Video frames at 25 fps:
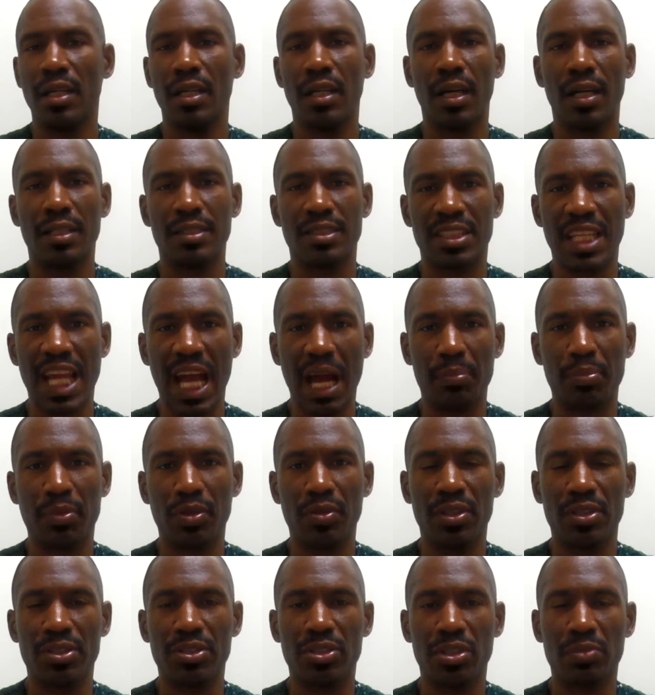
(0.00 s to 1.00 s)
a chapter
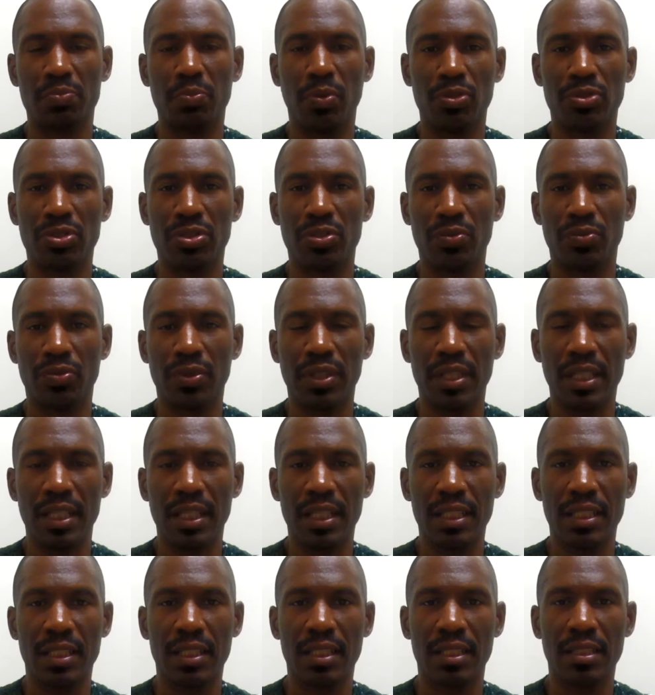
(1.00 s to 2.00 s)
that you're supposed to
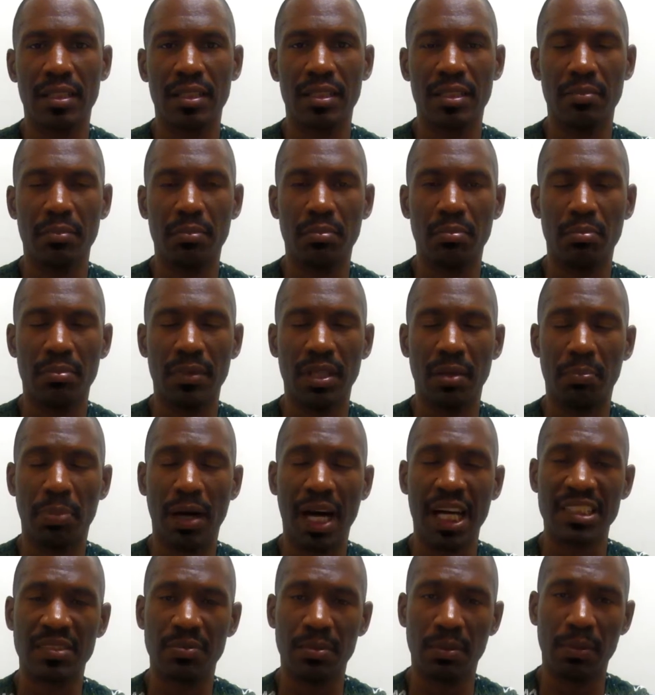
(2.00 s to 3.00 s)
read, then
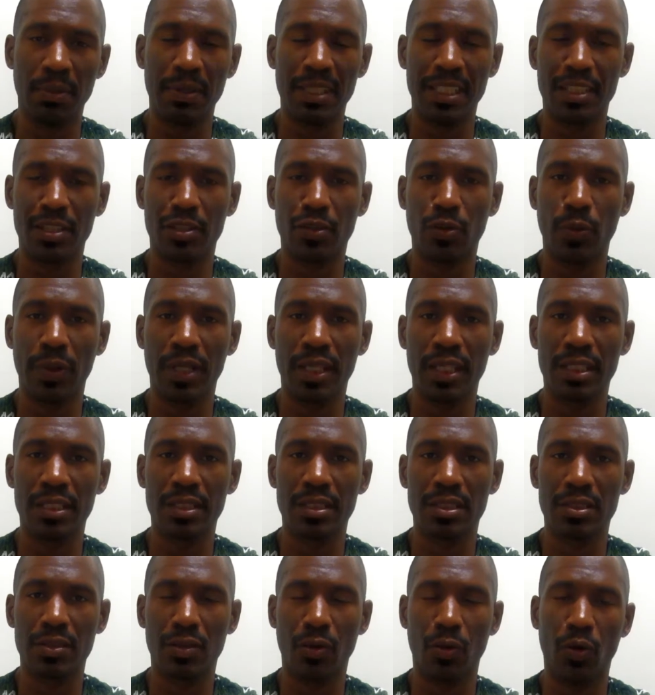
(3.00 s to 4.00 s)
possibly a
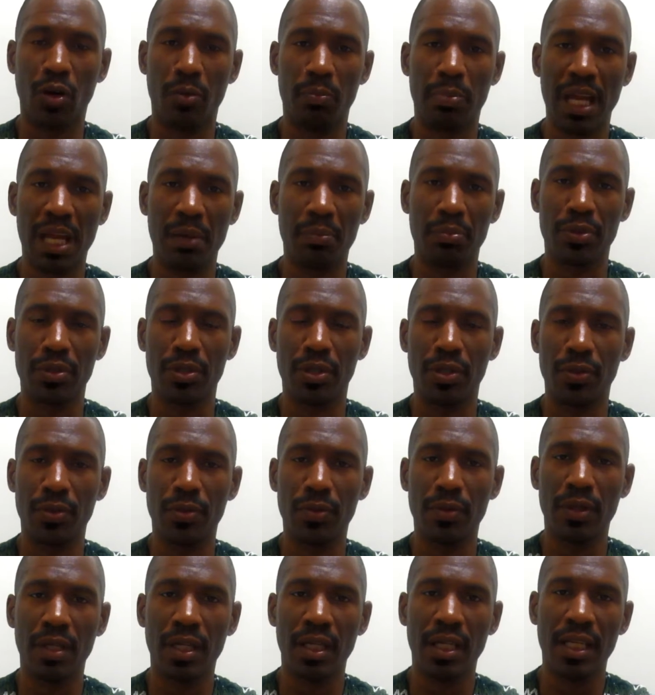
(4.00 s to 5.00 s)
quiz or a paper
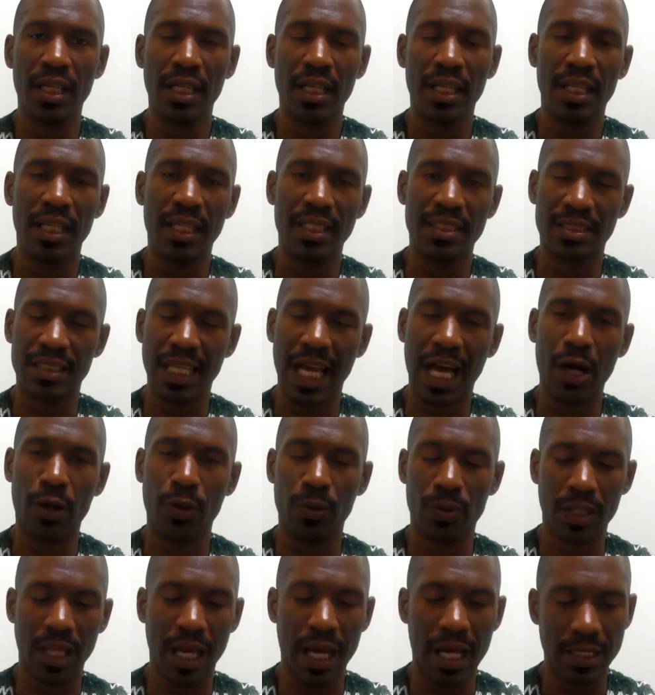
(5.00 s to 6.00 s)
due. It's
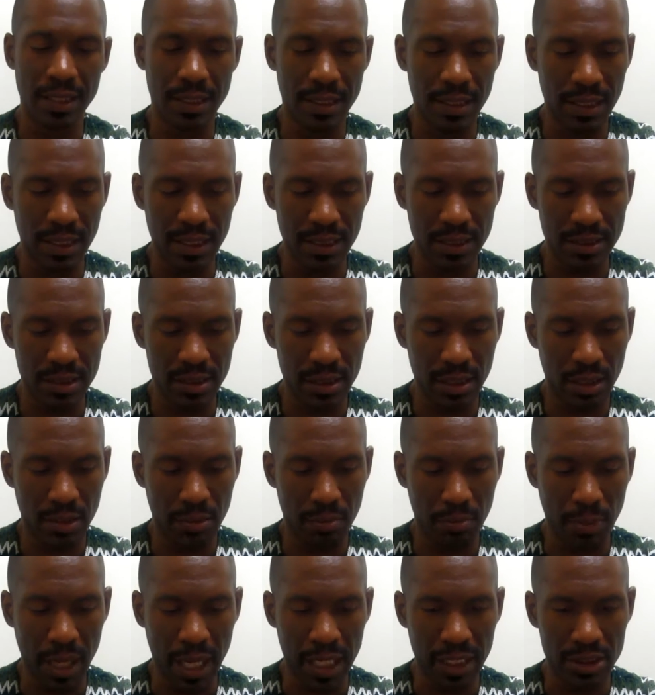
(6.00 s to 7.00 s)
outlined in each
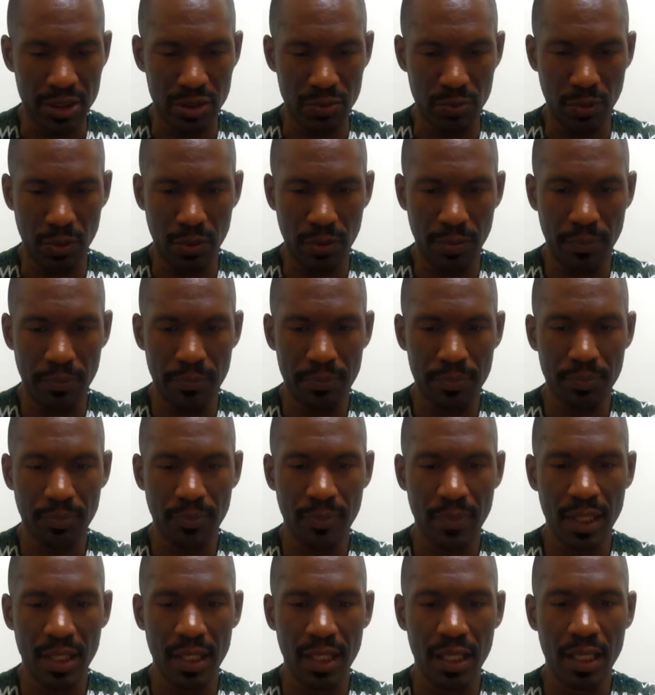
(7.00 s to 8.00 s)
module.
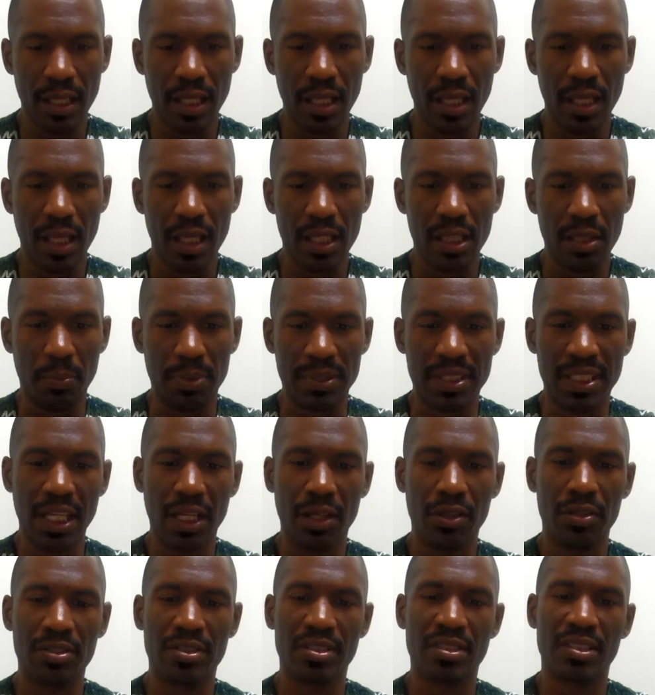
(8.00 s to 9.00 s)
The
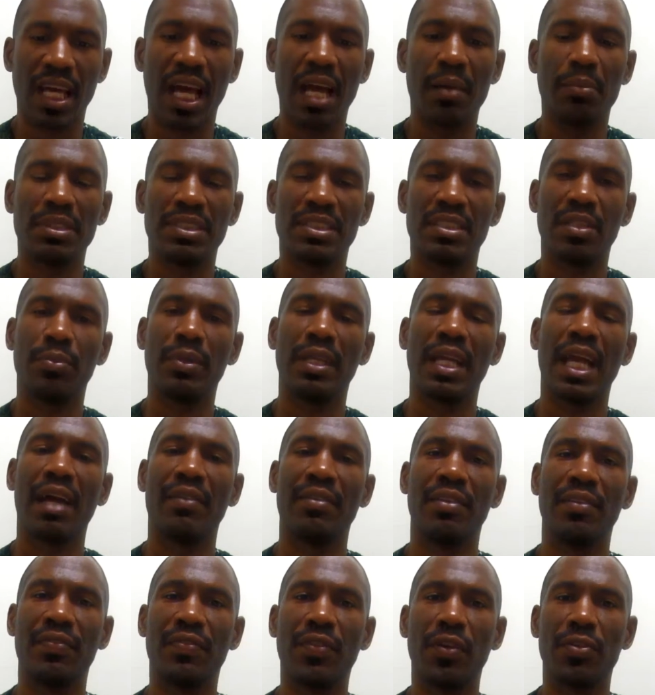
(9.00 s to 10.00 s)
particular assignments that we have,
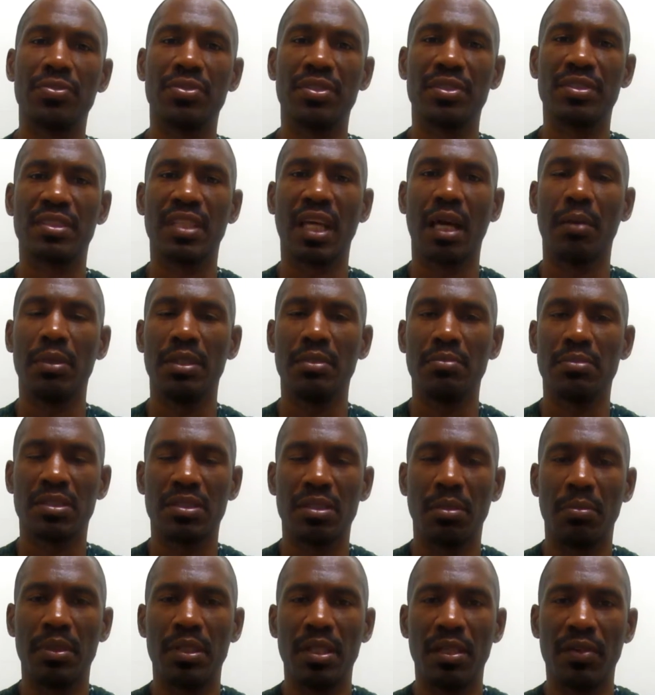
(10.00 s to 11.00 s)
the first assignment,
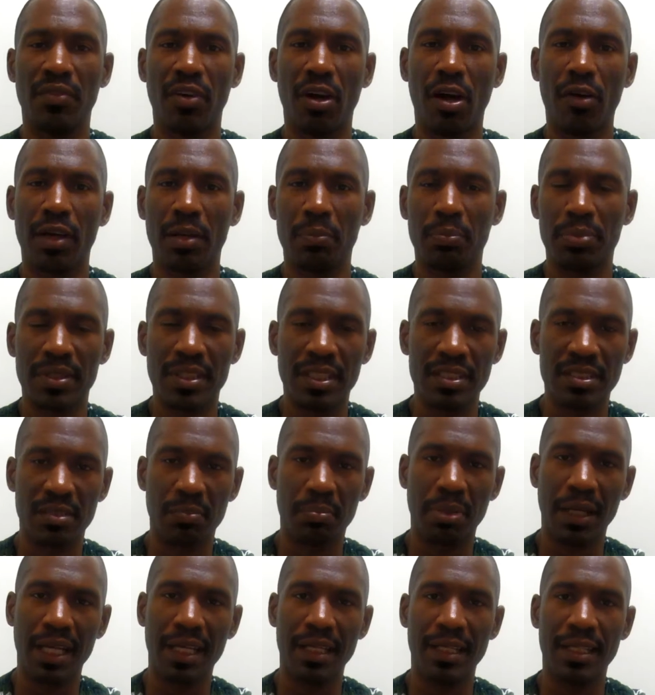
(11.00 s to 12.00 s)
some of you have already
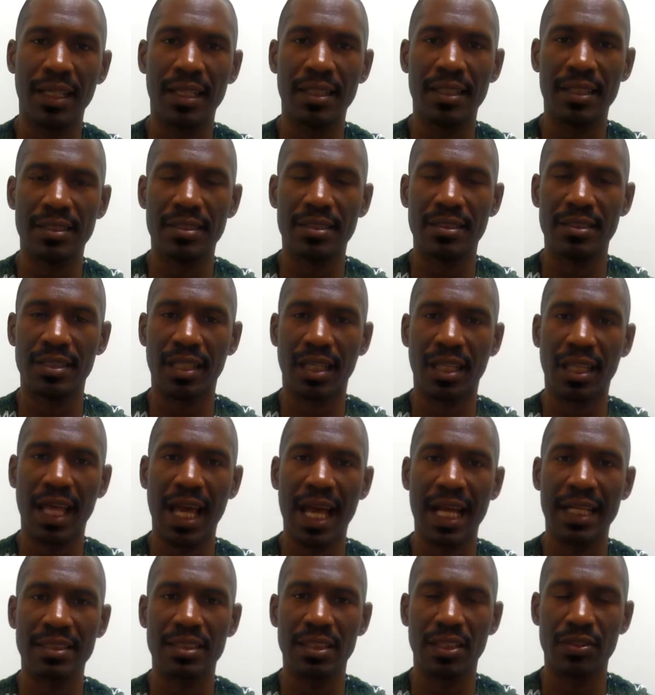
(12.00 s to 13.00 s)
participated in. This is a
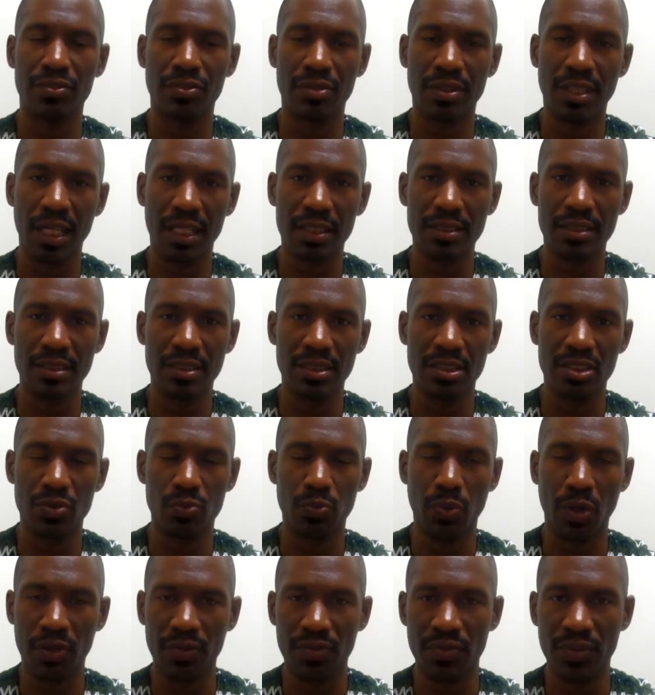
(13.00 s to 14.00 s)
class introduction. This is
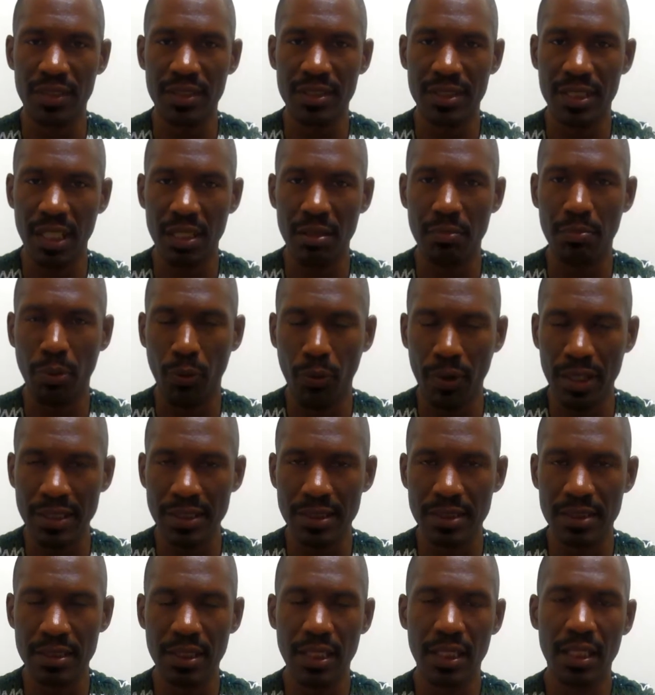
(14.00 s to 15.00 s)
worth 10
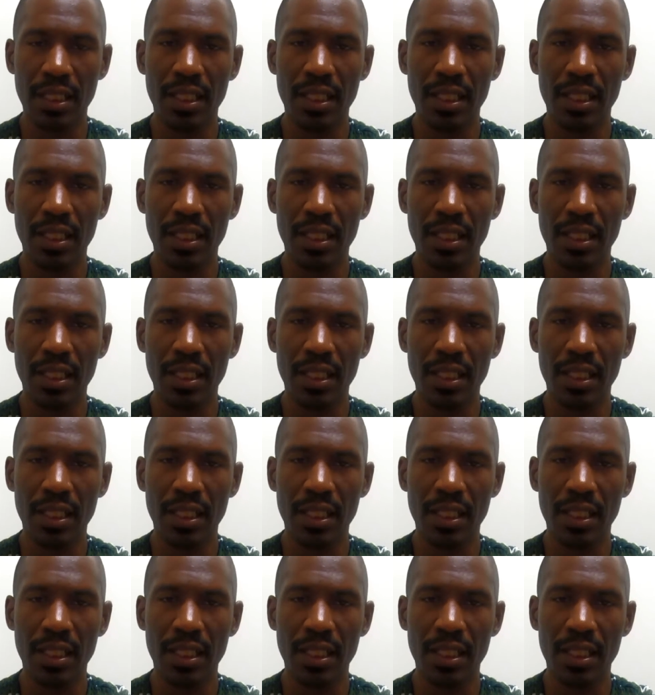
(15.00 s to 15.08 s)
points.